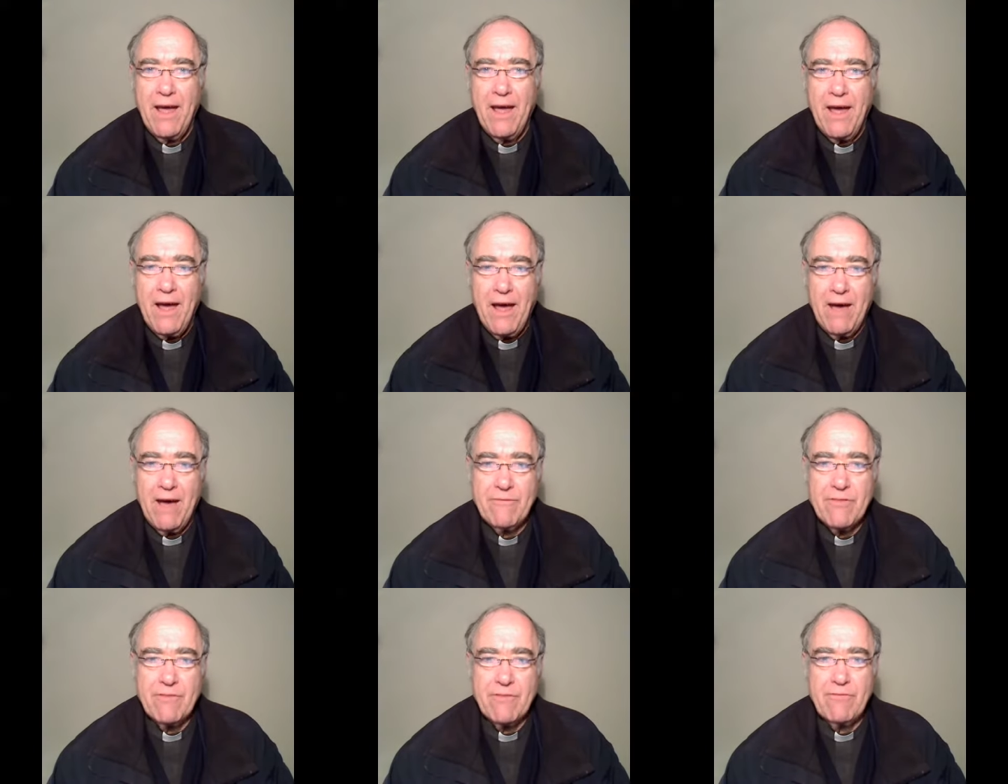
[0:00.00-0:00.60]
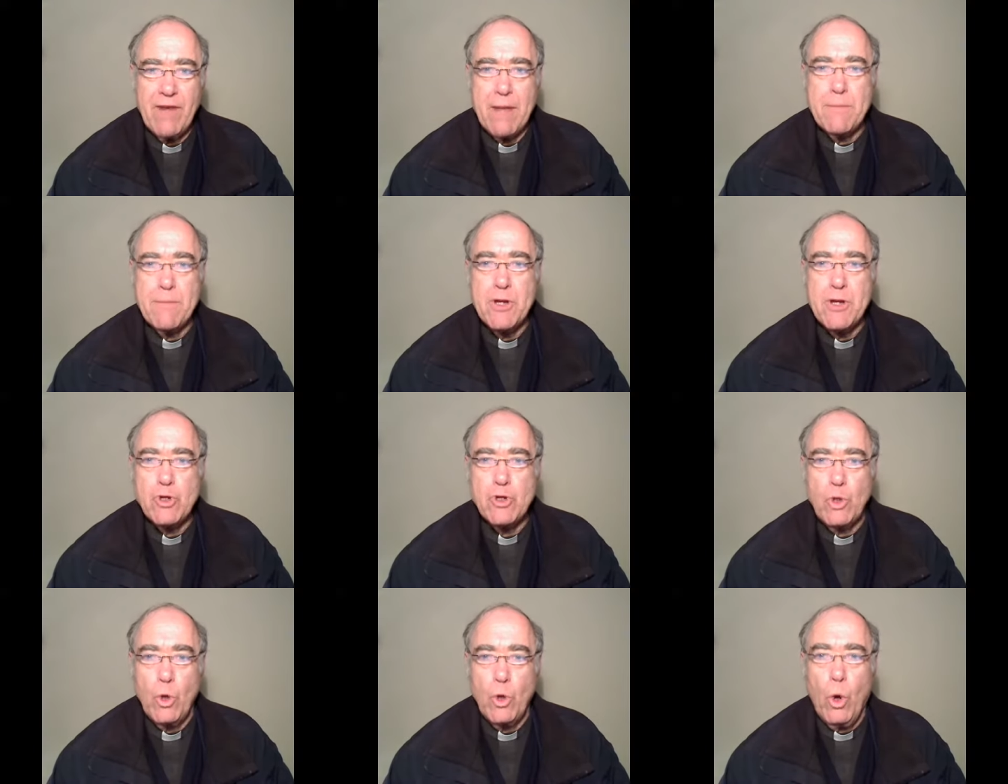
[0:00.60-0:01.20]
of the
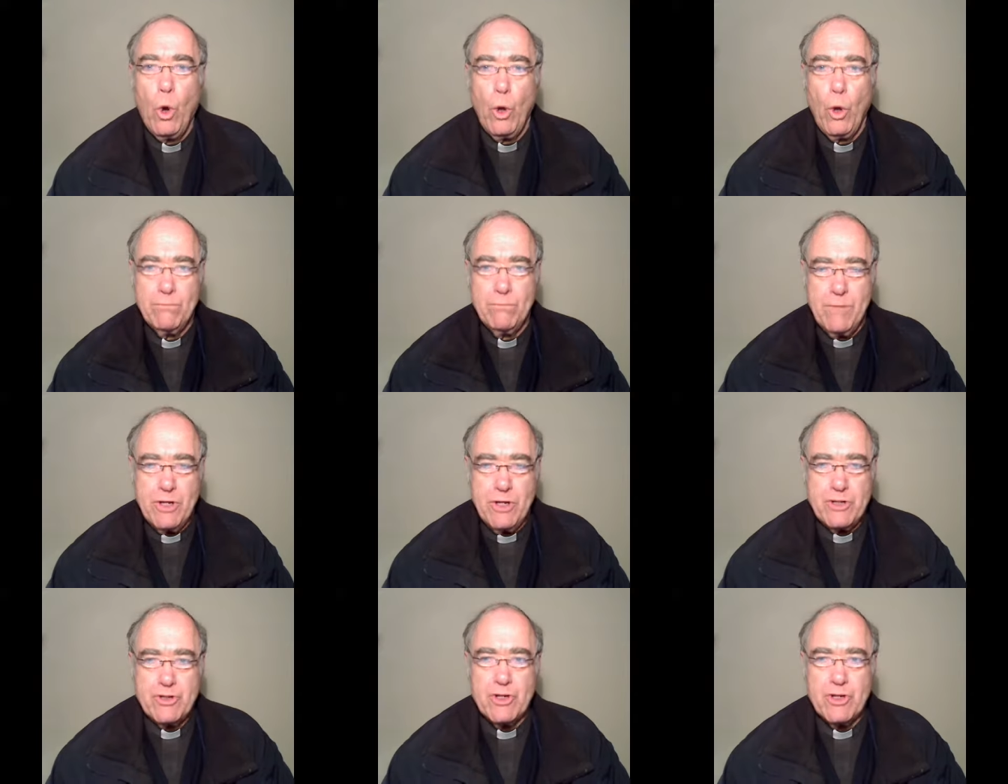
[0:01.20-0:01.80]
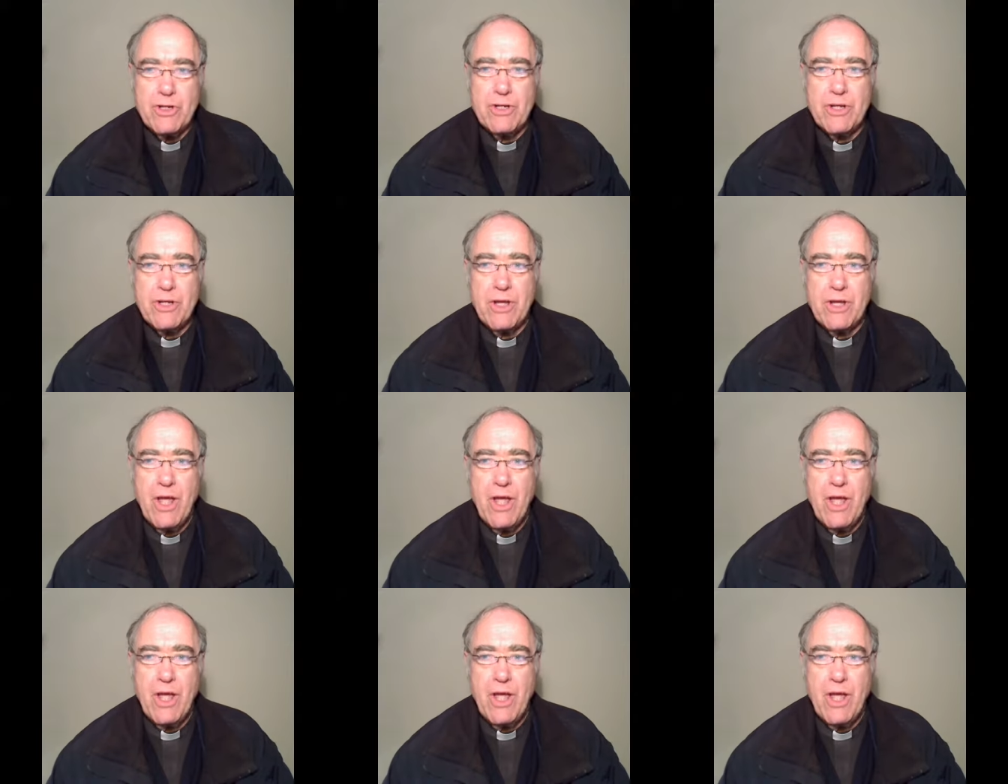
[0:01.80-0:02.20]
Flemish corn merchant,